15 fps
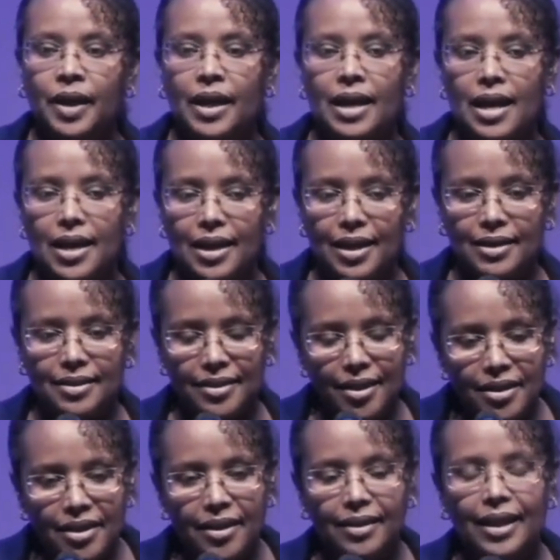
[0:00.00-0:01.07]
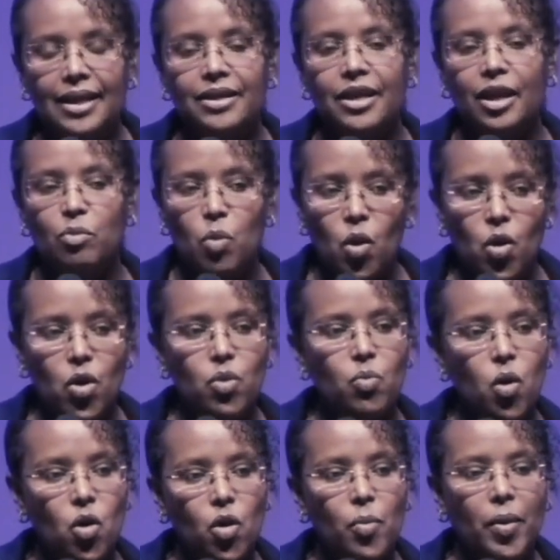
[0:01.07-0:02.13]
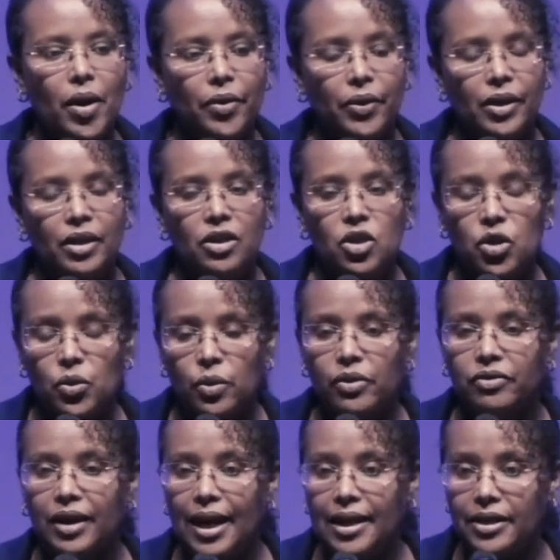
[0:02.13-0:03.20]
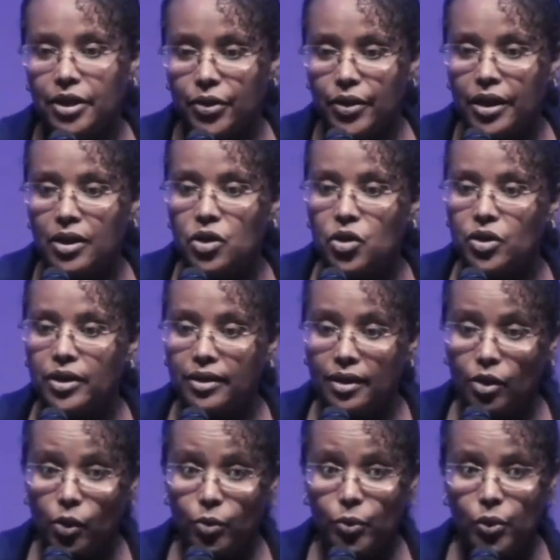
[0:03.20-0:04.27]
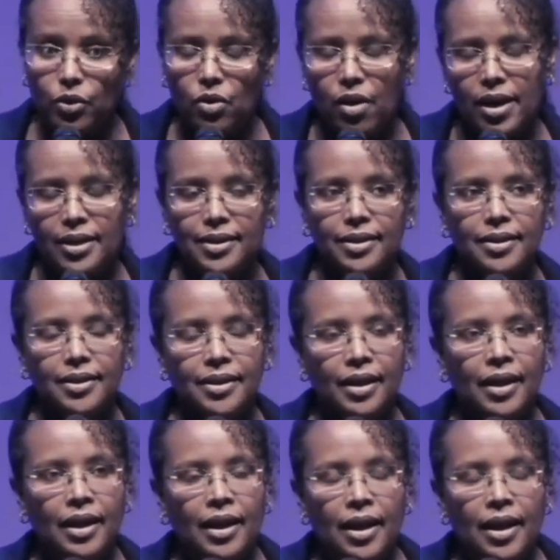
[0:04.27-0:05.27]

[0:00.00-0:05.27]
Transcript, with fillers: And I started learning more and more about the issue of land degradation and the global crisis